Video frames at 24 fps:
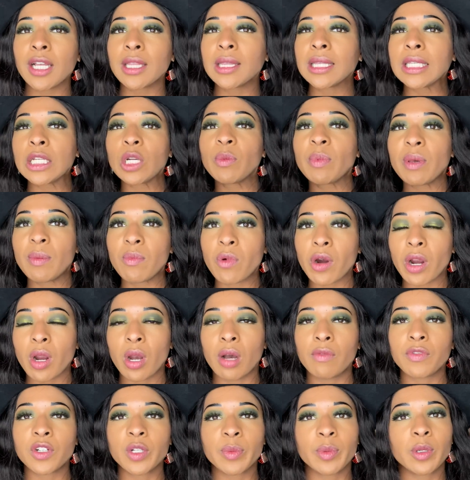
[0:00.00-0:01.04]
a little bit more
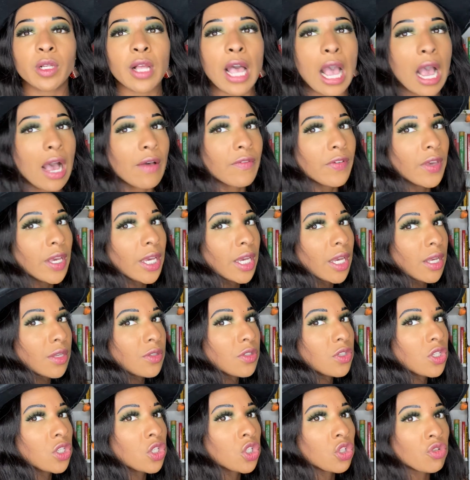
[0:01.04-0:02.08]
comfortable having
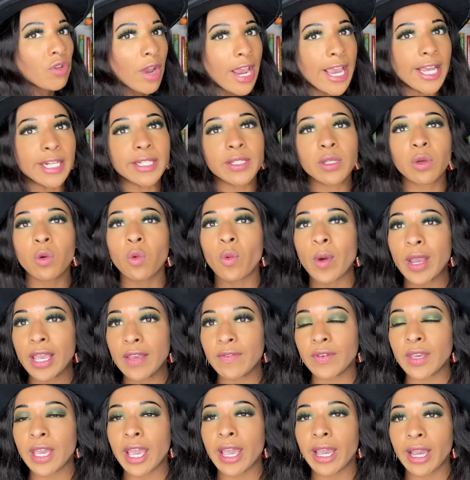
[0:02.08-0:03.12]
straight
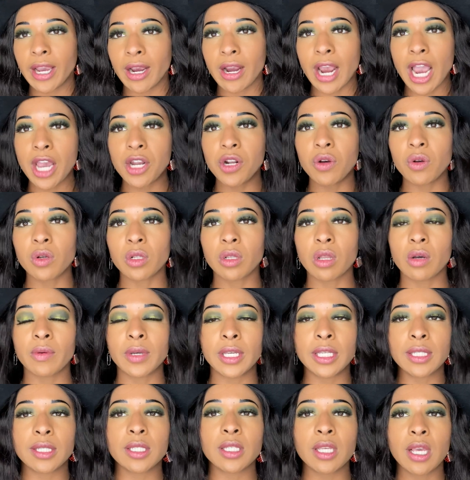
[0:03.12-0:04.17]
wavy hair. I know
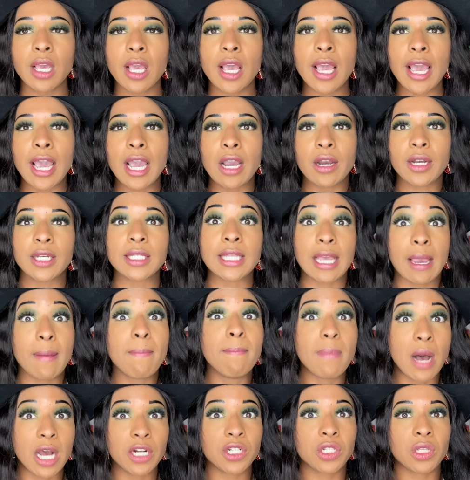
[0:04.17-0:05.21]
Chloe's hair is like
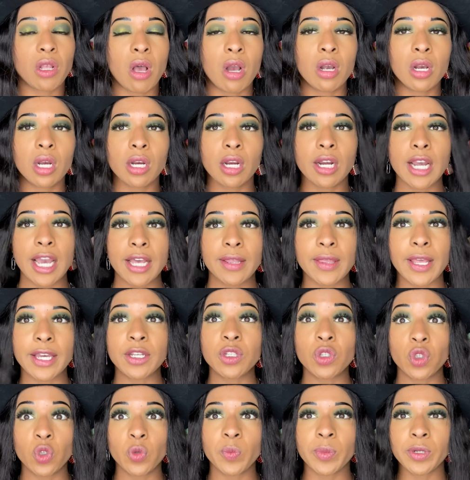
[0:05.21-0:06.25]
much longer and like
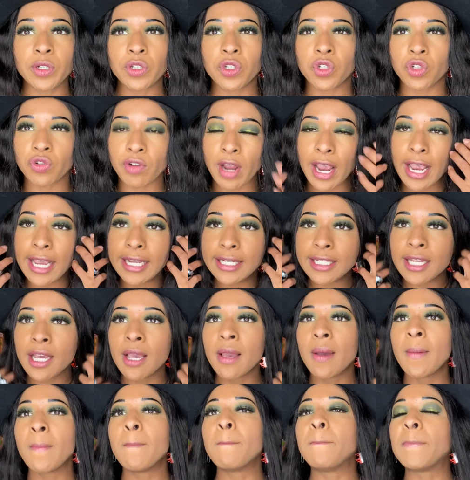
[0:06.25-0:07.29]
super straight,
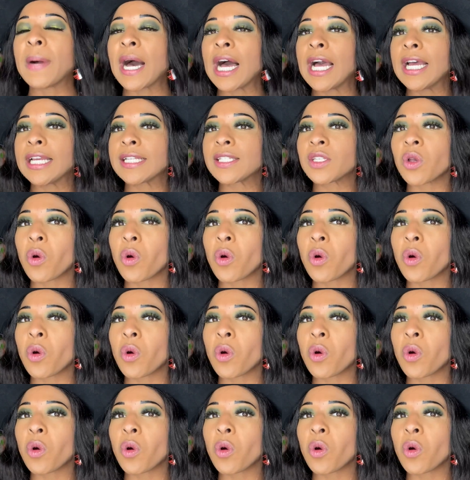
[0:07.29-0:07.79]
but